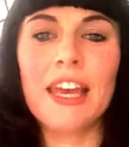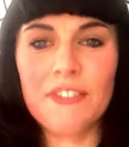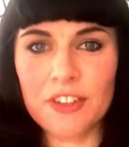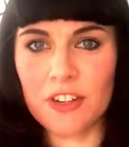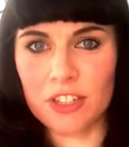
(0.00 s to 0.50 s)

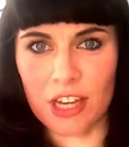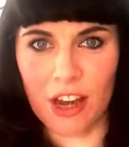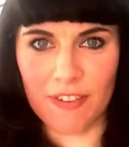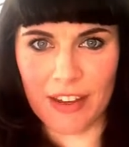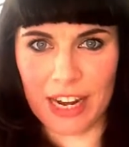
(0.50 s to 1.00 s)
If you're not a
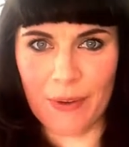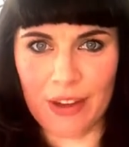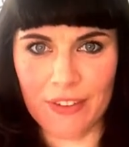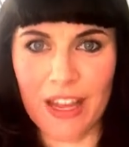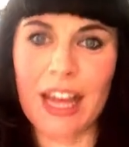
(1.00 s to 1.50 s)
car fan,
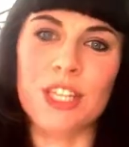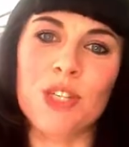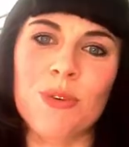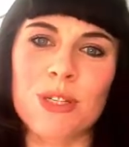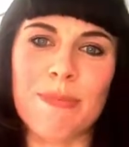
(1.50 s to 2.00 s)
however, and
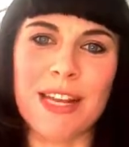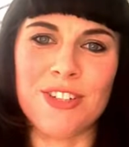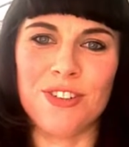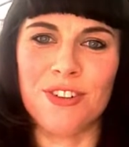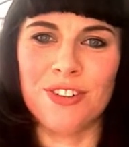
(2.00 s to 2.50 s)
you want to
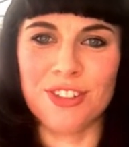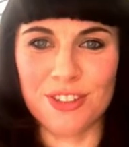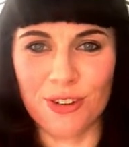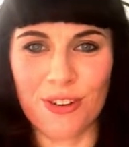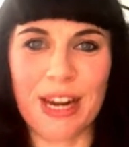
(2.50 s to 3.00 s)
base your
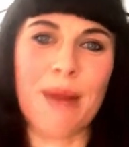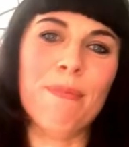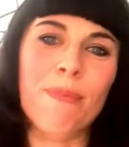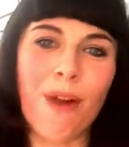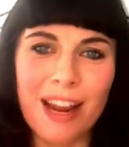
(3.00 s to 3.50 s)
story
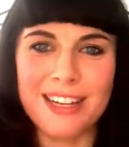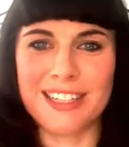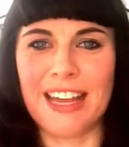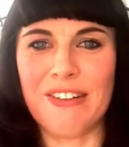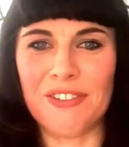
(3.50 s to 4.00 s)
prior
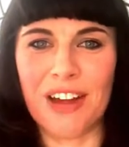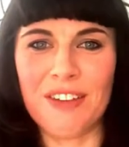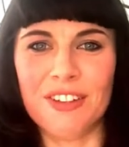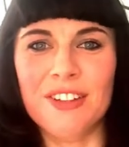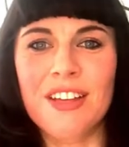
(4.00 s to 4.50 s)
to their
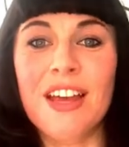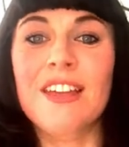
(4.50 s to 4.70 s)
arrival,